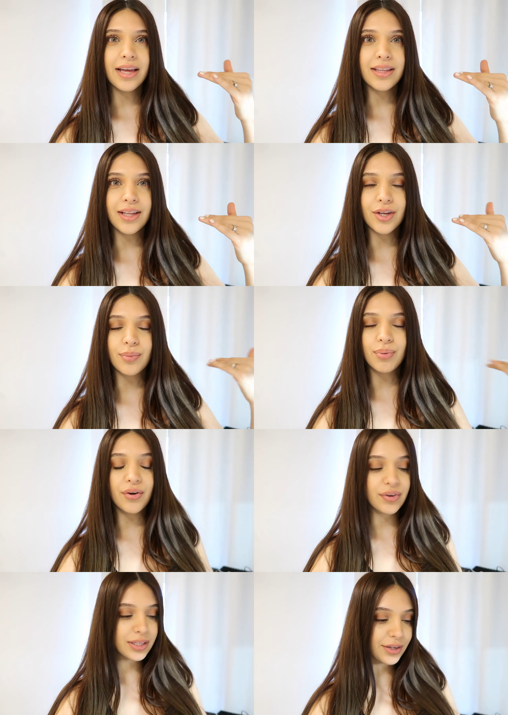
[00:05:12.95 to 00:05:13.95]
and they look
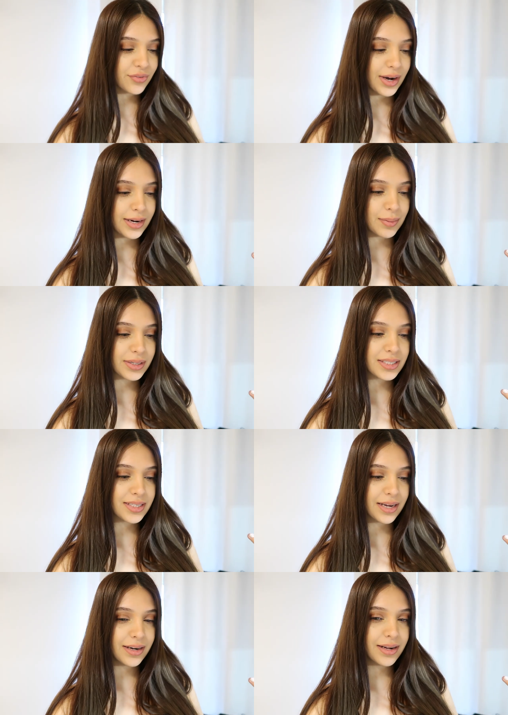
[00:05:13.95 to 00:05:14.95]
perfectly fine. I'm
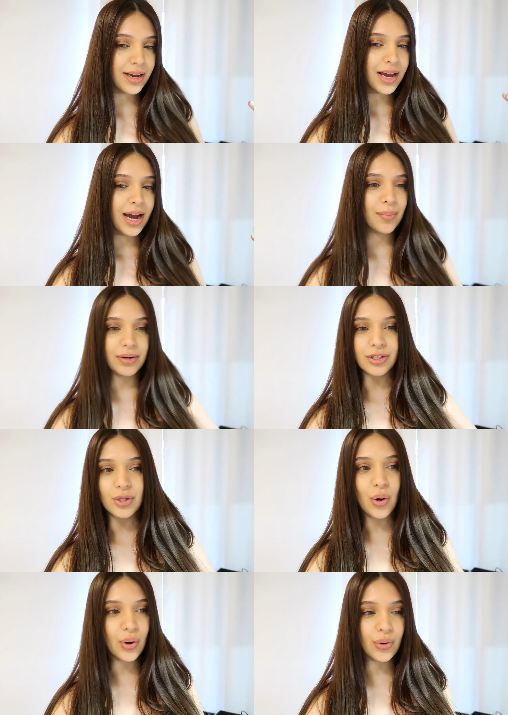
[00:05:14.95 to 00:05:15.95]
excited about
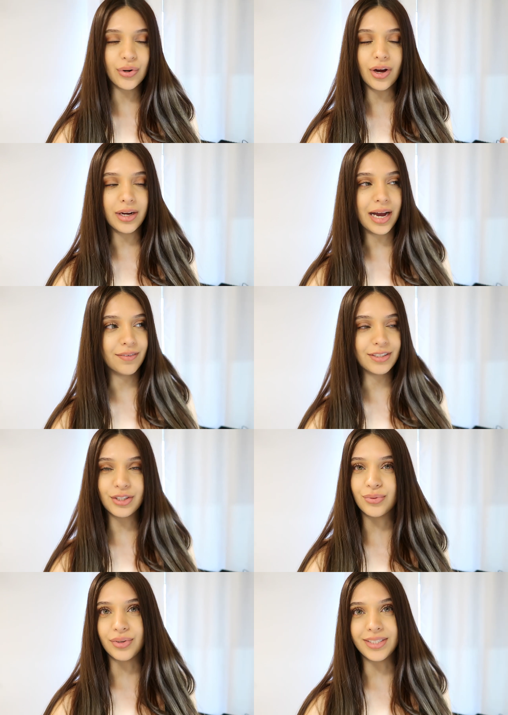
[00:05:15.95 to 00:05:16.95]
this whole not
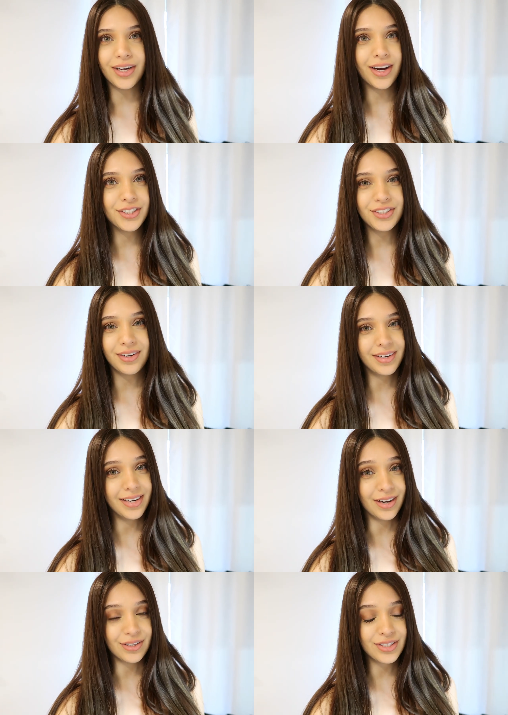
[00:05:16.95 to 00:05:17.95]
having to retouch your
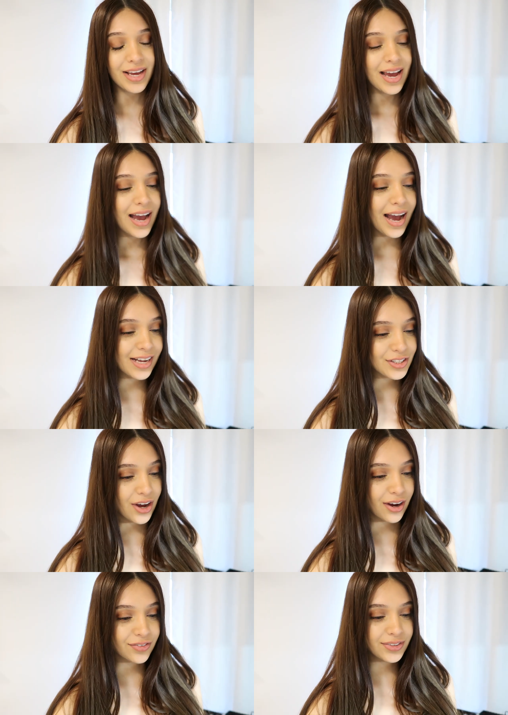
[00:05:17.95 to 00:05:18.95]
nails as
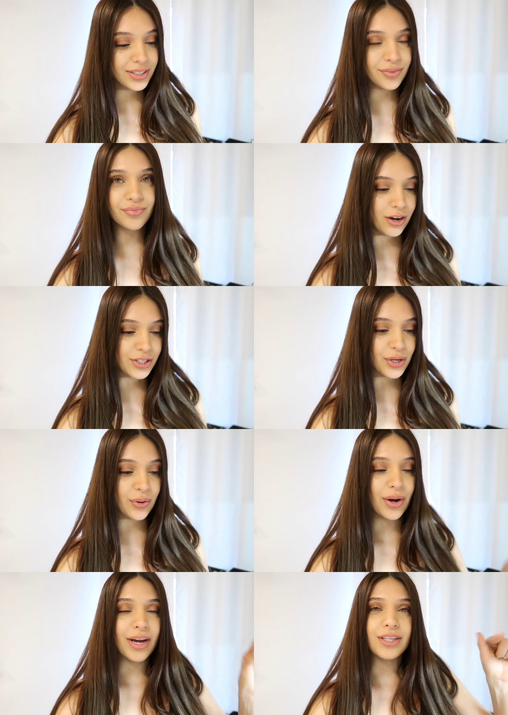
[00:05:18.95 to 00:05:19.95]
often.
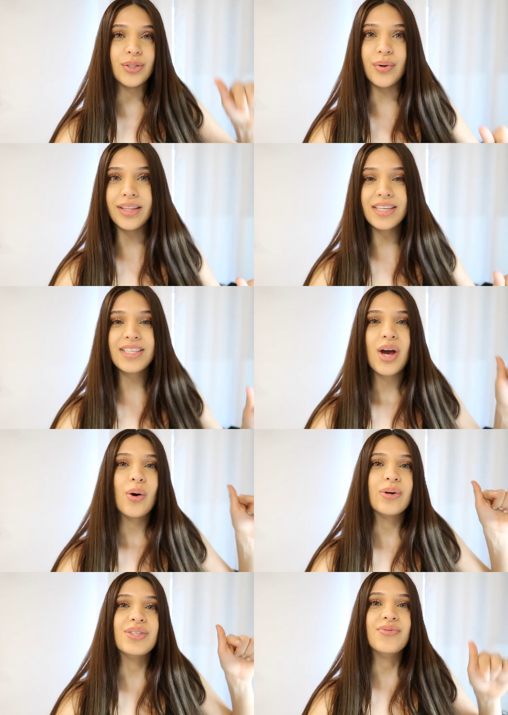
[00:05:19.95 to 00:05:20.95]
Also, doing this
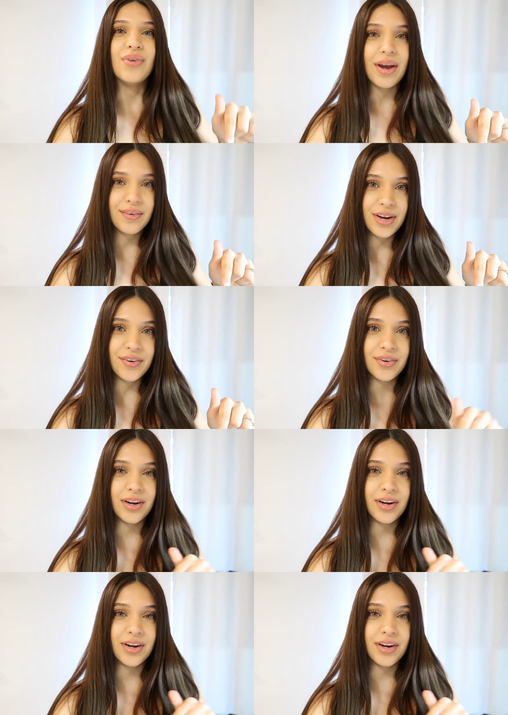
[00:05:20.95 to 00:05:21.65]
was very